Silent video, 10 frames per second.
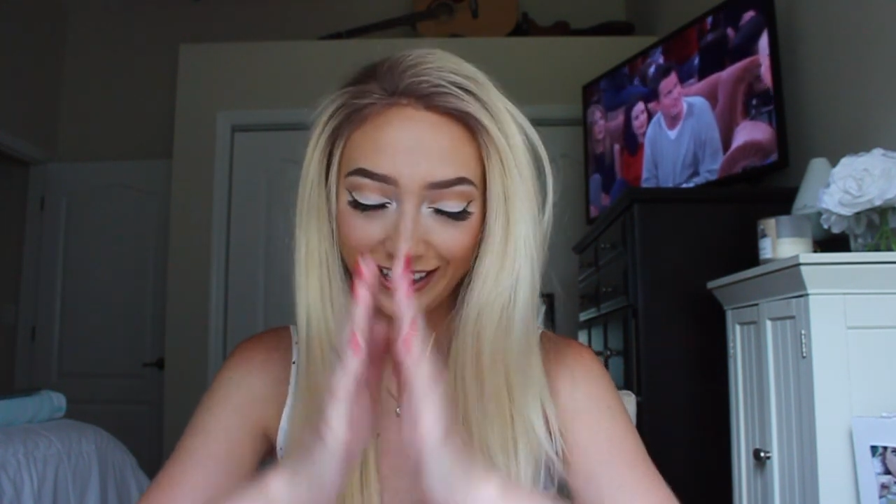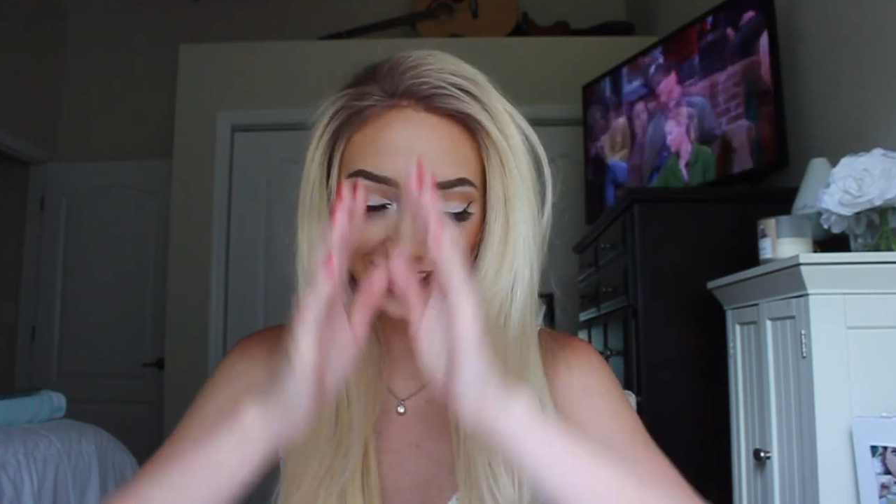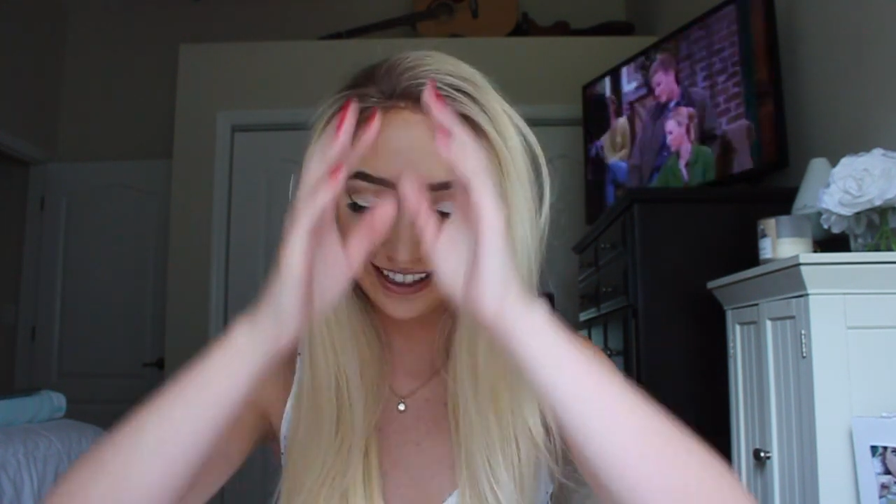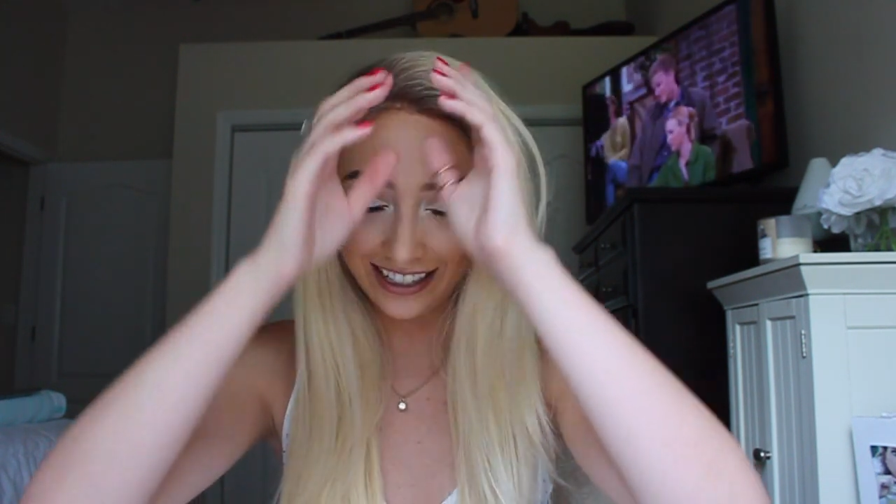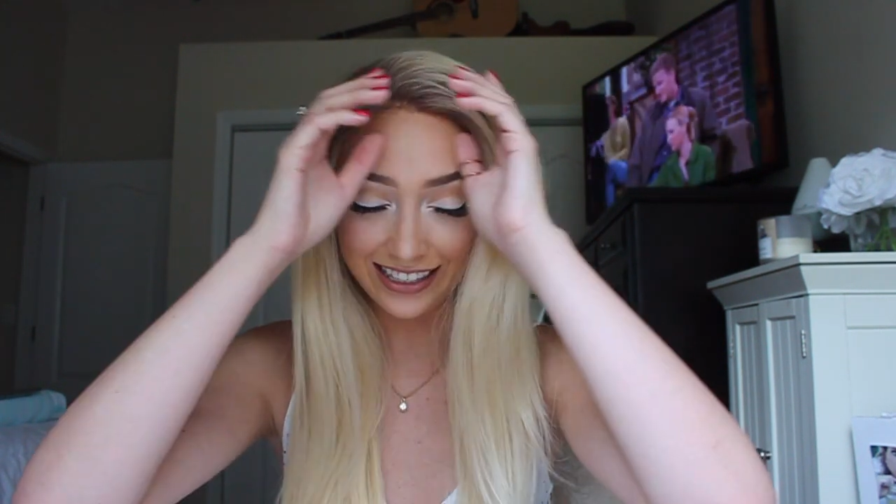
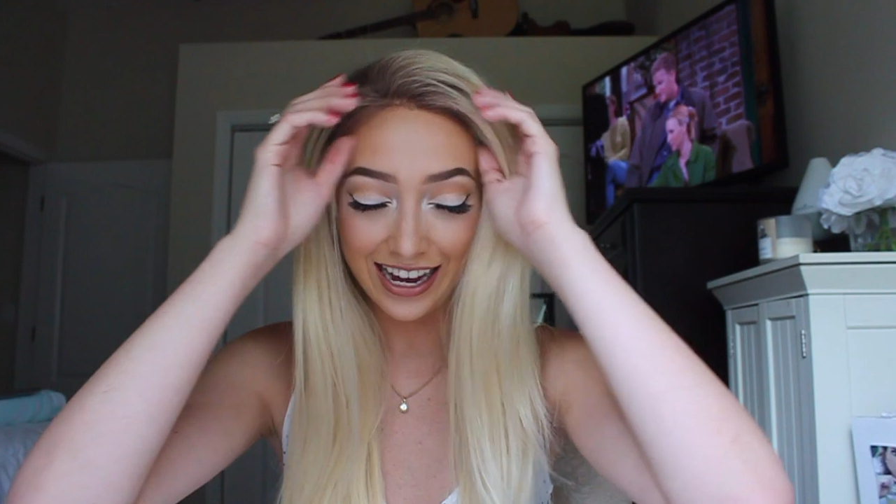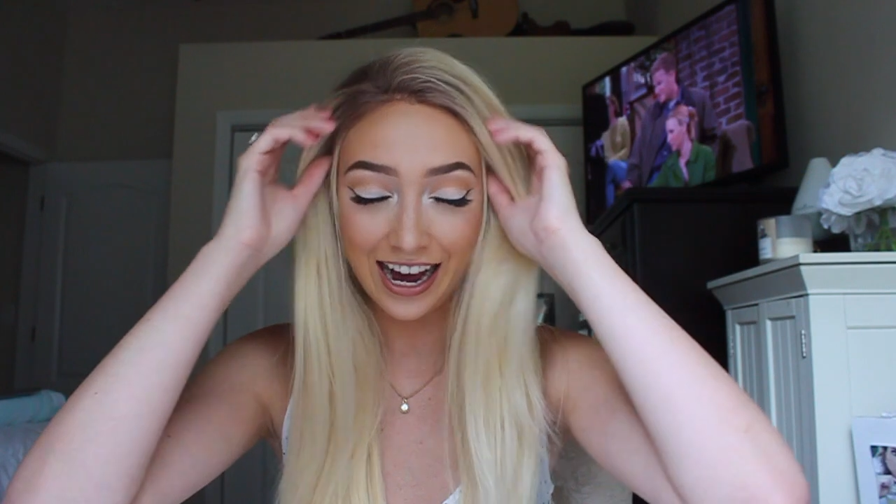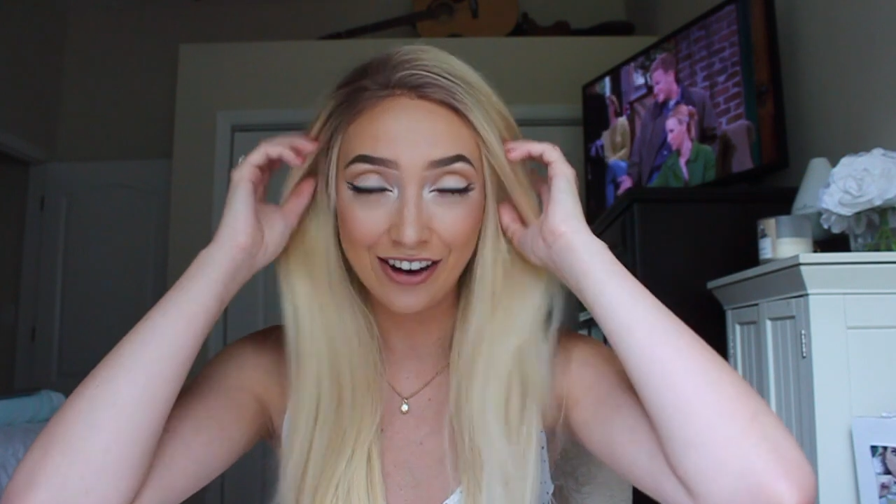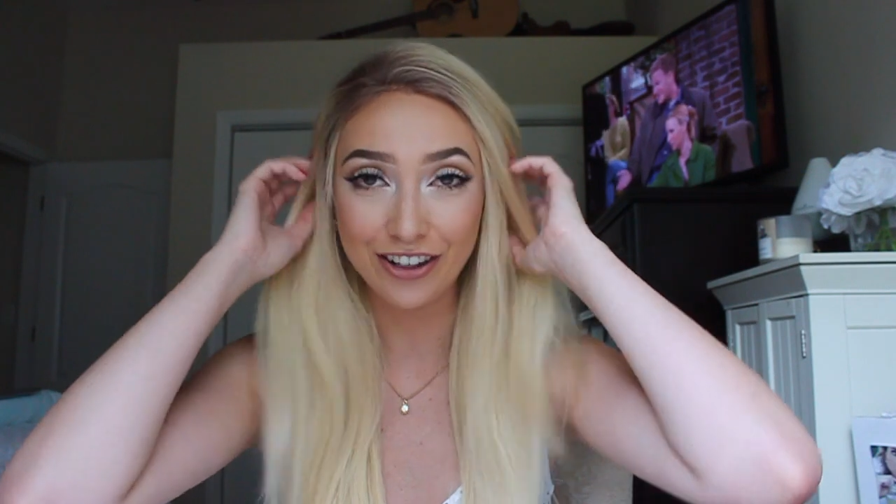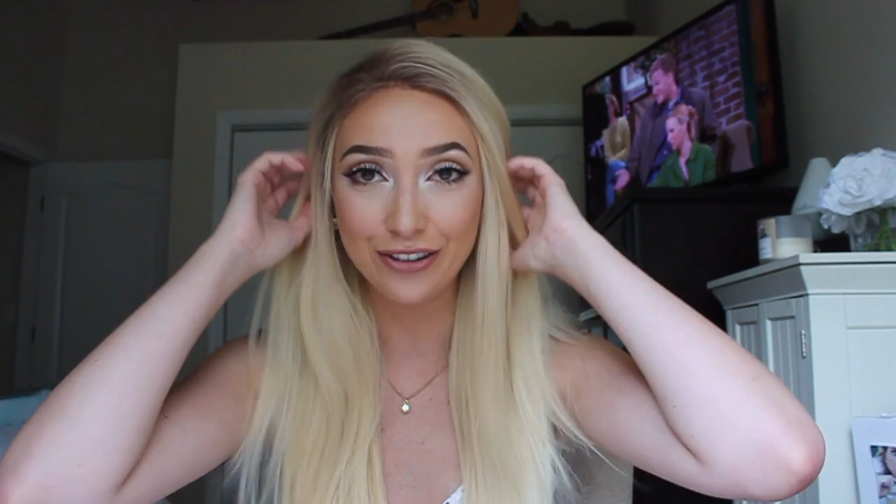like this,
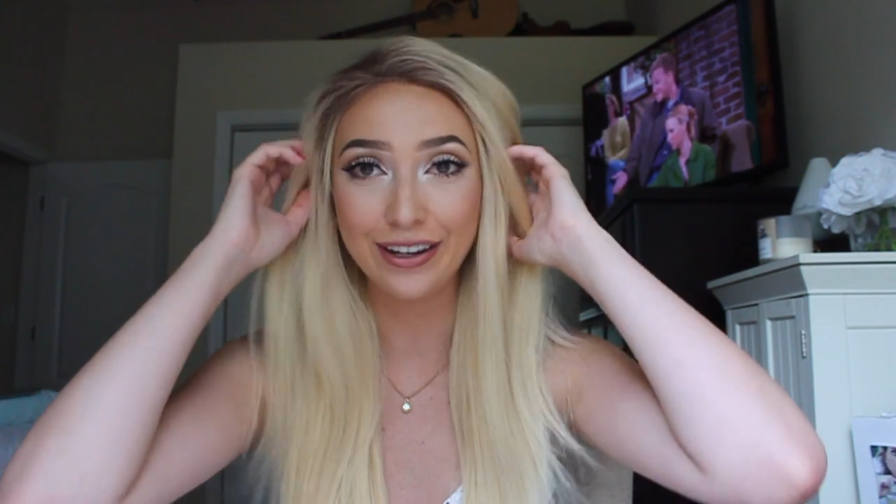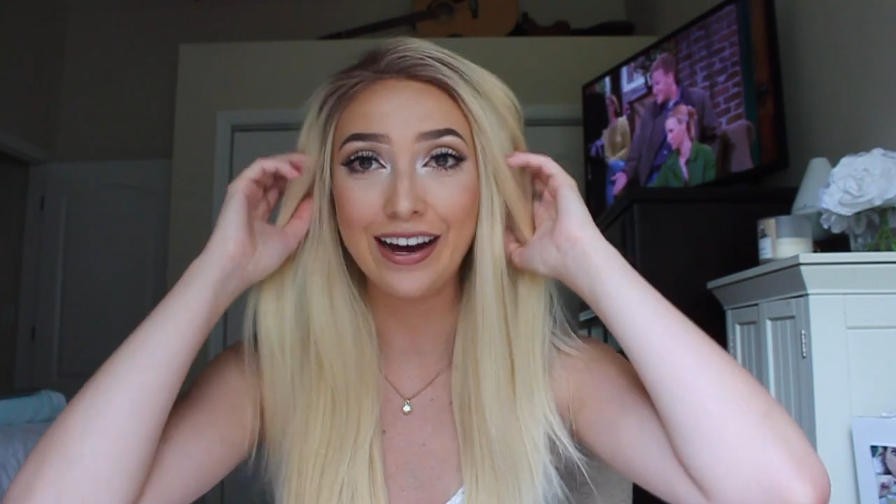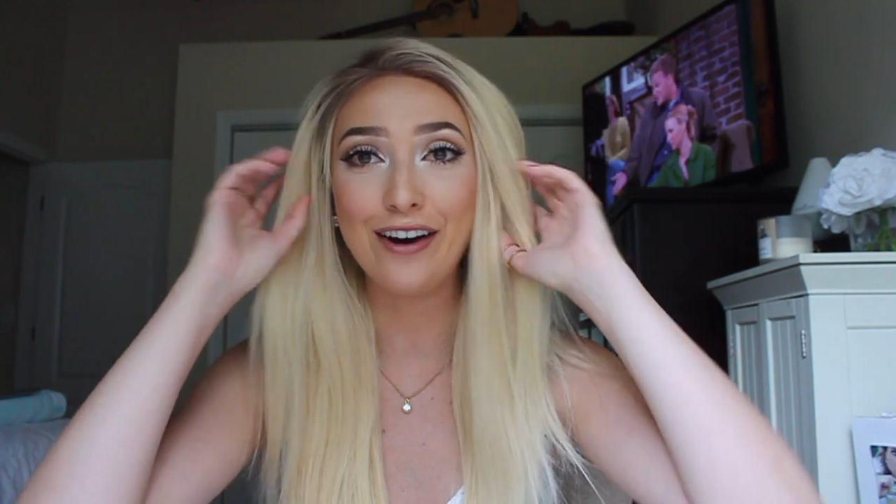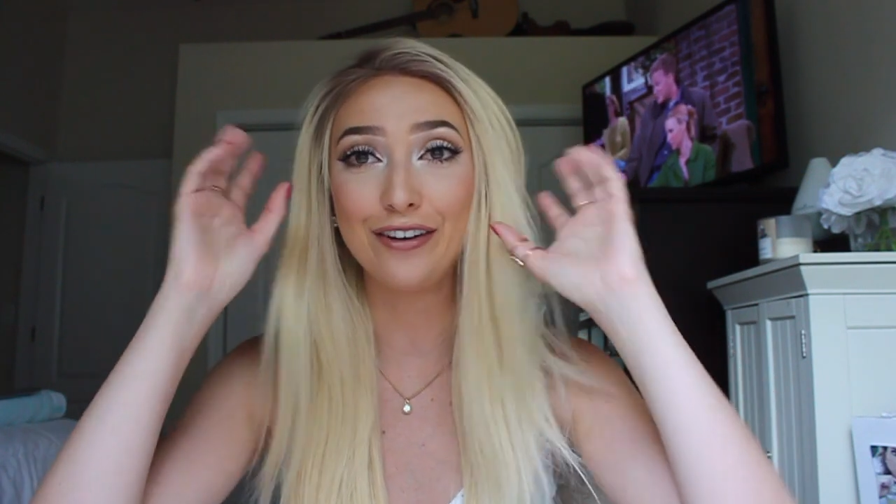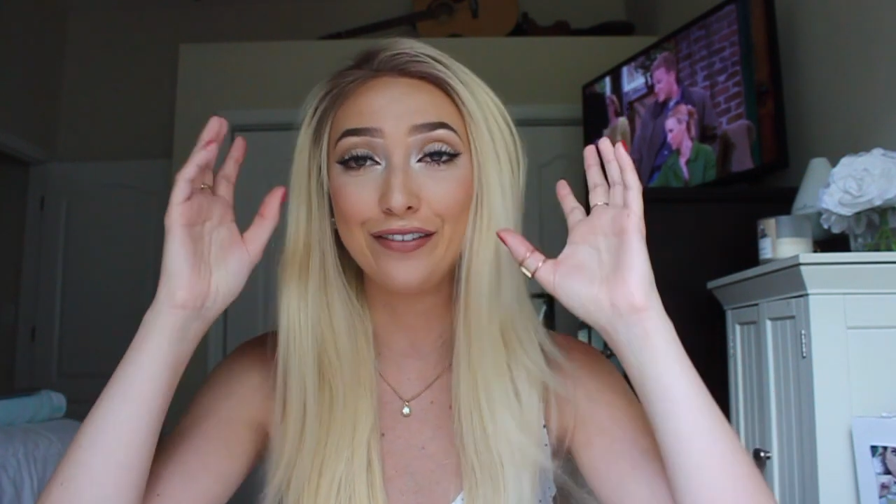how do you
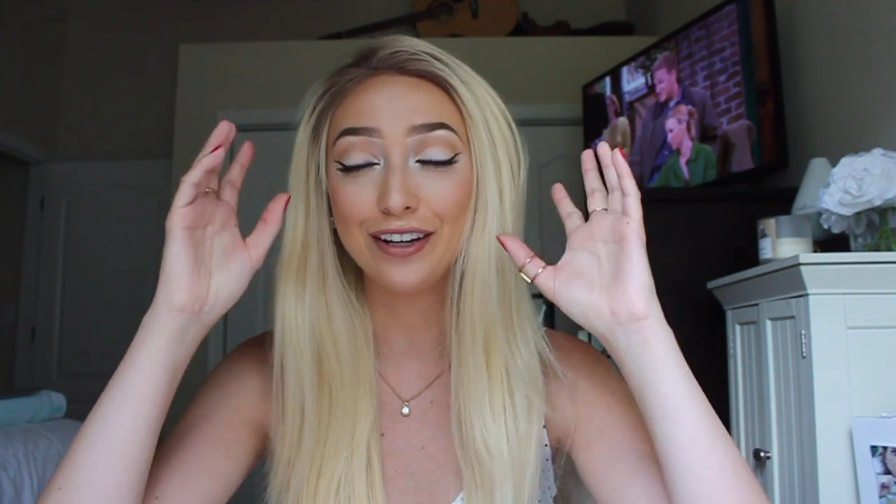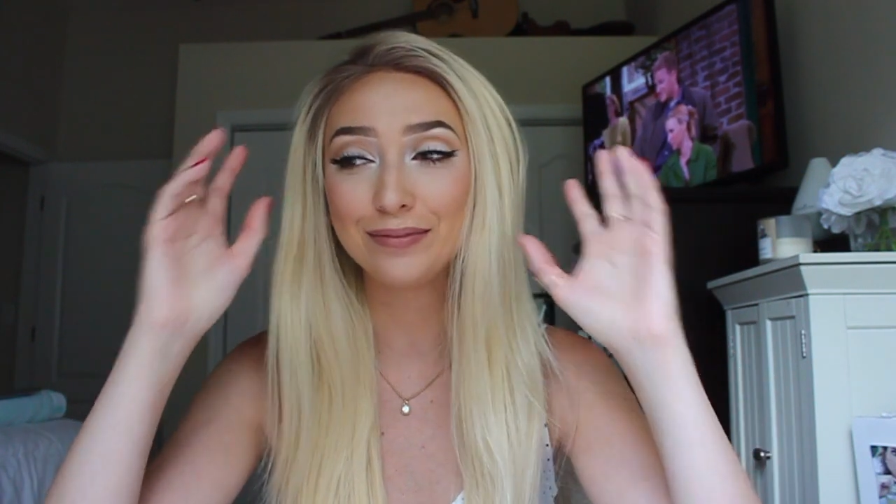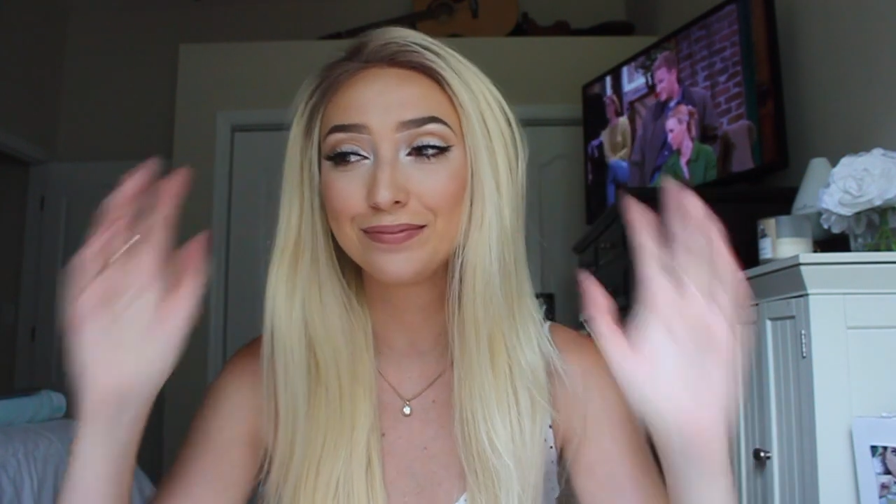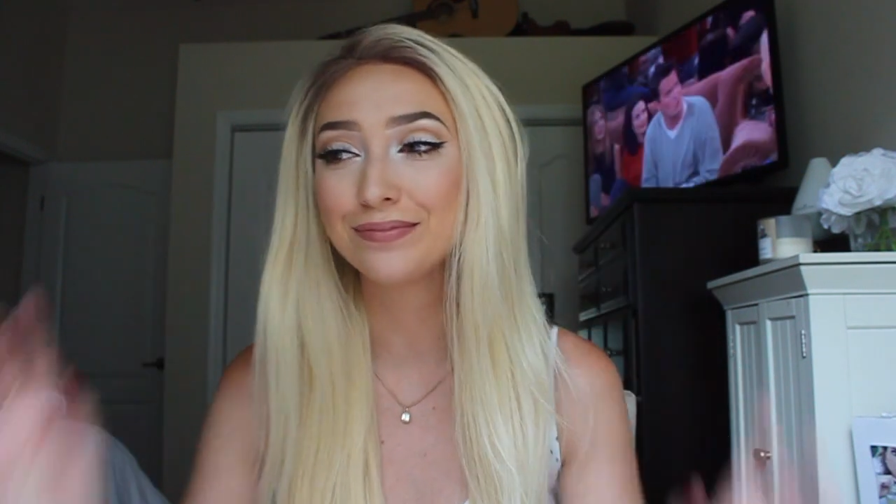get out of it?